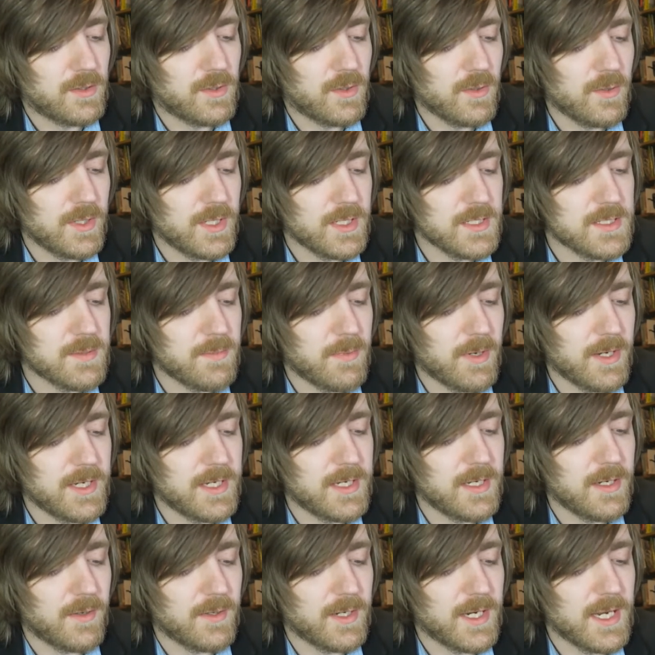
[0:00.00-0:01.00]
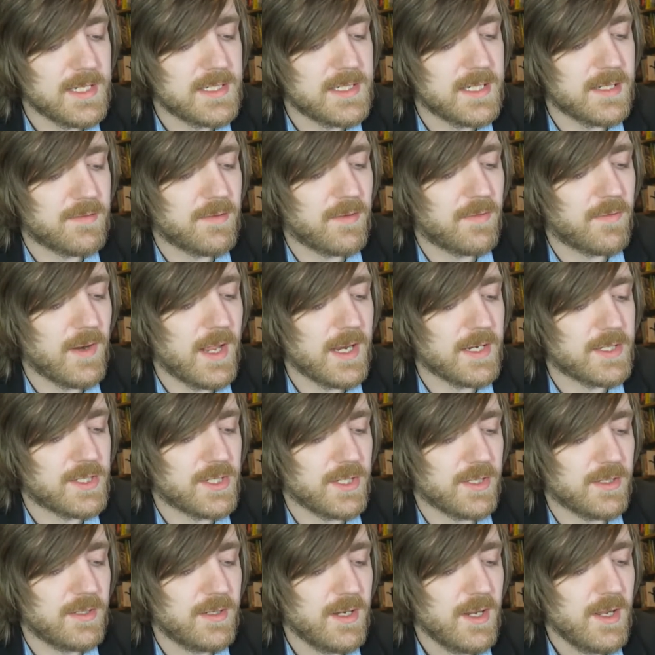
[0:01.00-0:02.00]
According to my elongated
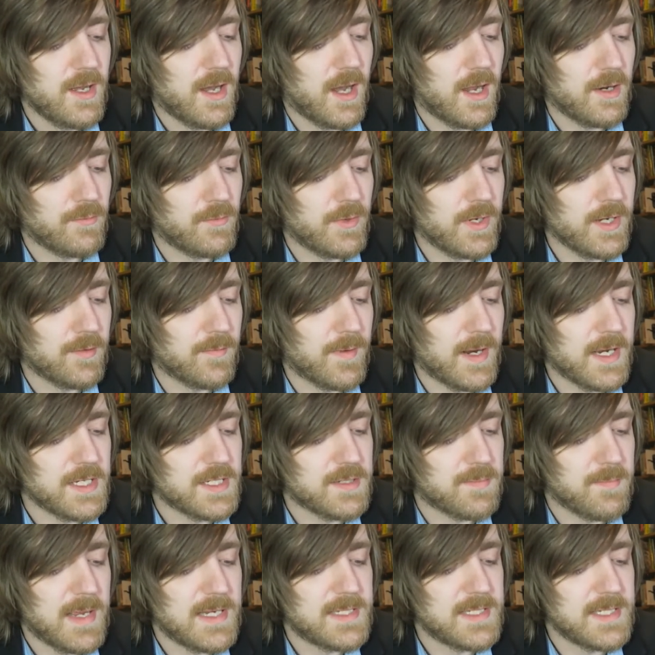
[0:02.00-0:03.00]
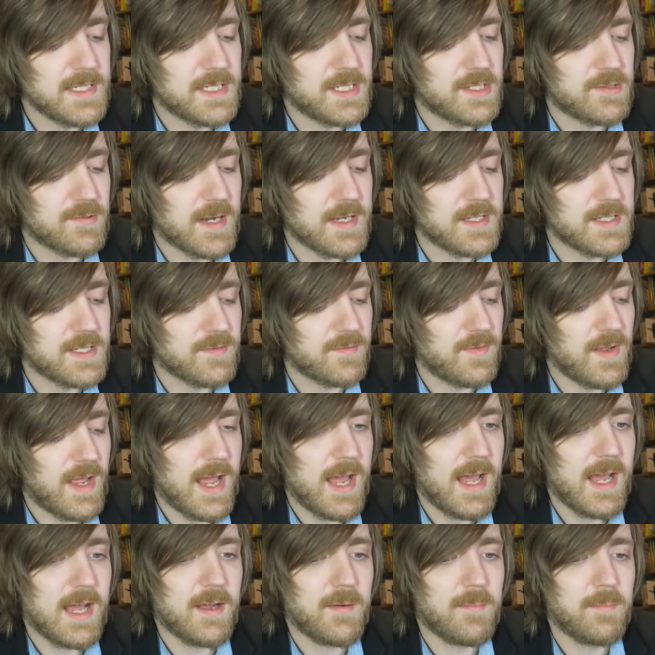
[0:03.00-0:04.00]
reflection, I rearrange messy strands of
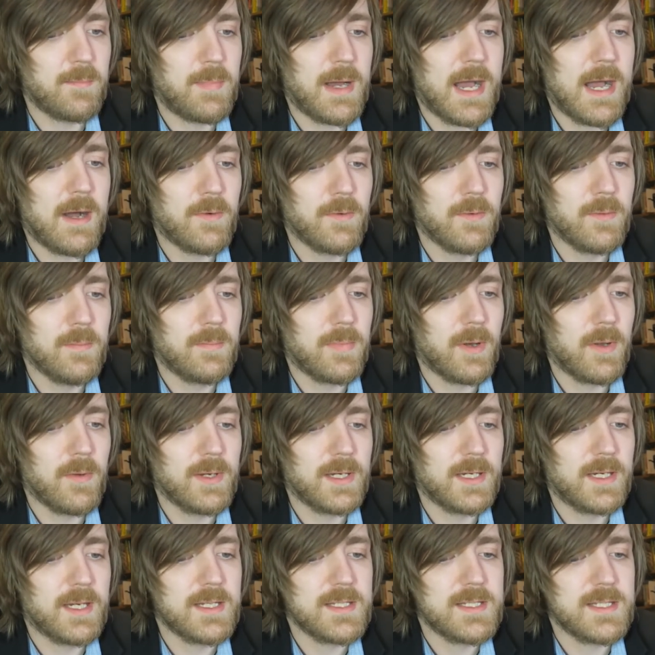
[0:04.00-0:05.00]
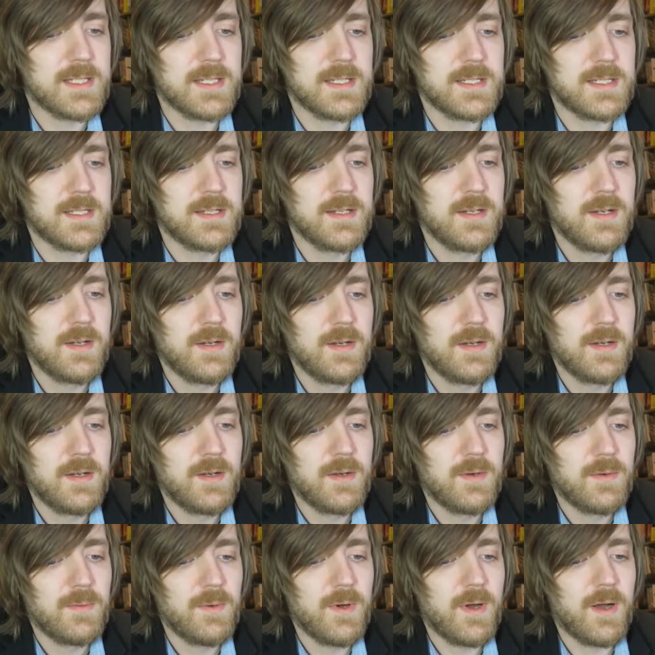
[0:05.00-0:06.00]
hair and pout, blowing kisses.
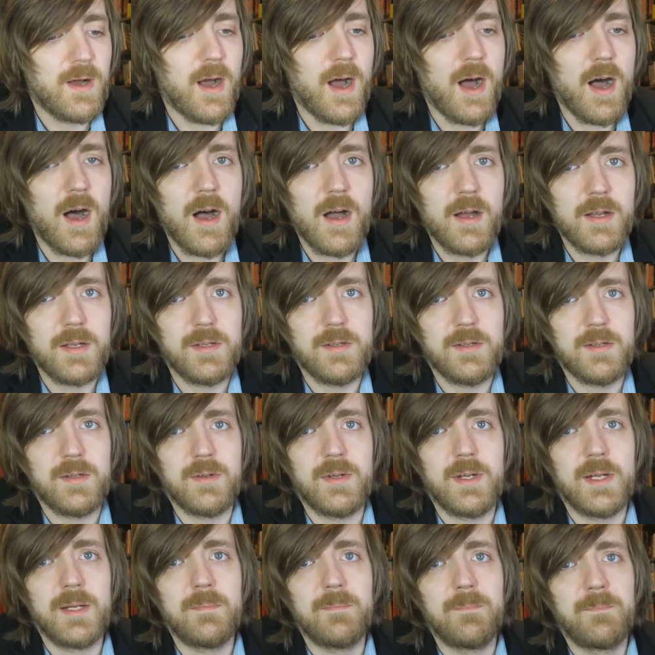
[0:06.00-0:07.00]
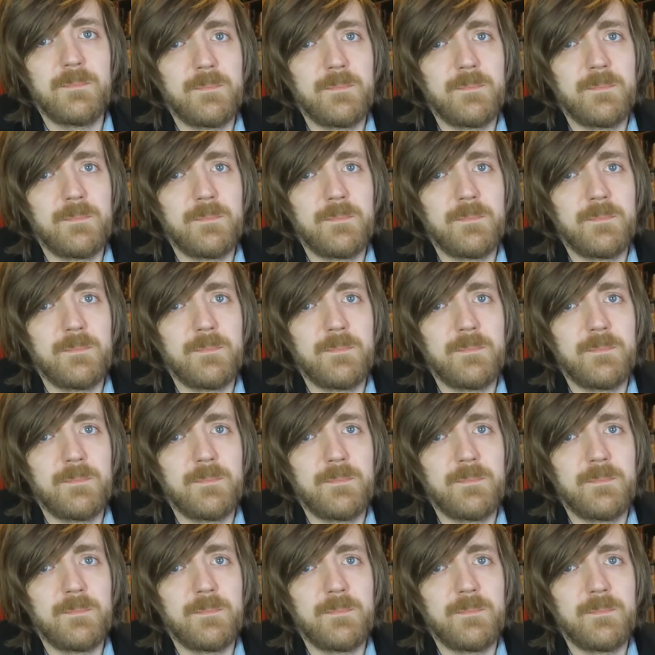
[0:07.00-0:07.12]
What are you doing?